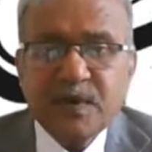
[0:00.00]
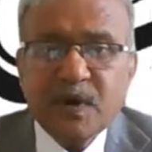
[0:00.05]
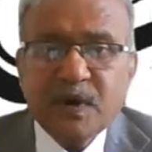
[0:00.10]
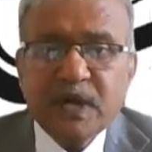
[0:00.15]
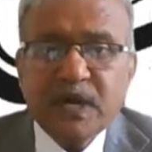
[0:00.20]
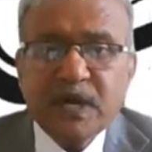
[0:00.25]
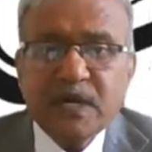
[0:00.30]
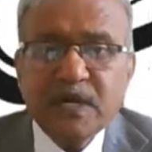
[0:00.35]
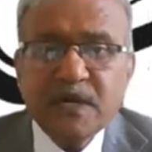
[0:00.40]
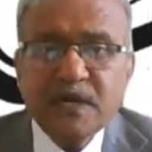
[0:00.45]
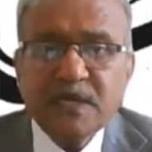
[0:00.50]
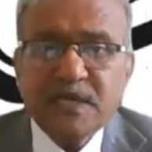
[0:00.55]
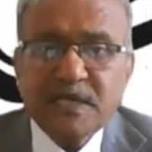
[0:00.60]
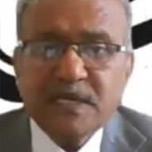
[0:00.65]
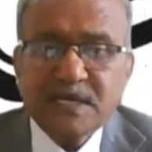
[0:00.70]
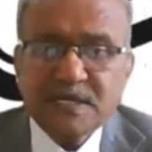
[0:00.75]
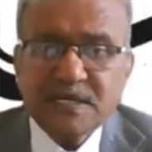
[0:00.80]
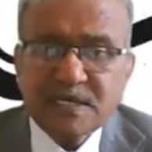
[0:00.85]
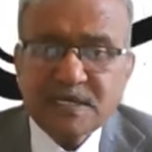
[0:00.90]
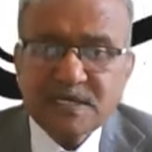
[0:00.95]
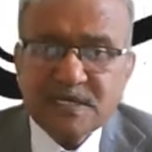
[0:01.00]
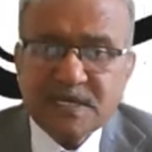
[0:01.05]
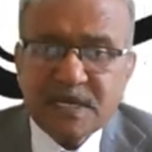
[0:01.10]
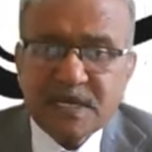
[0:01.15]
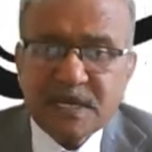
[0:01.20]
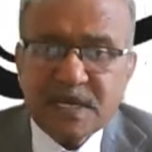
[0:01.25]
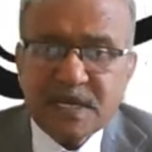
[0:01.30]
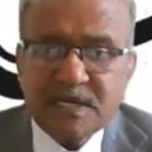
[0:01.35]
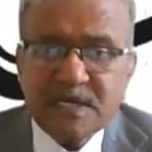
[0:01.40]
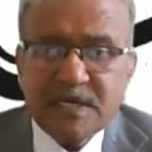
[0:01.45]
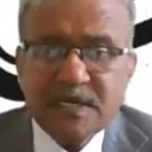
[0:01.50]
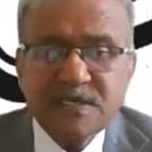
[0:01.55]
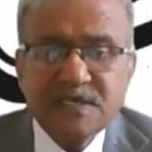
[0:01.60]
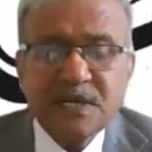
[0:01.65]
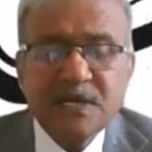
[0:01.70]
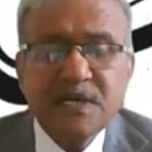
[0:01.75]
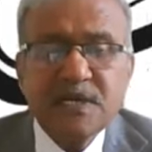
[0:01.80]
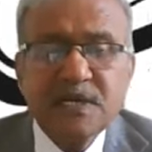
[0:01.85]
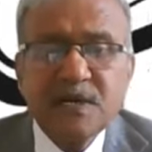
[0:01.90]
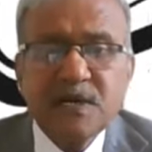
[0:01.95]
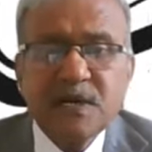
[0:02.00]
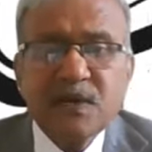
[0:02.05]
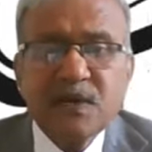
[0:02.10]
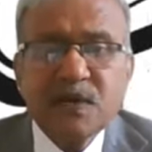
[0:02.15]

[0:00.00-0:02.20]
Okay, this is the reason.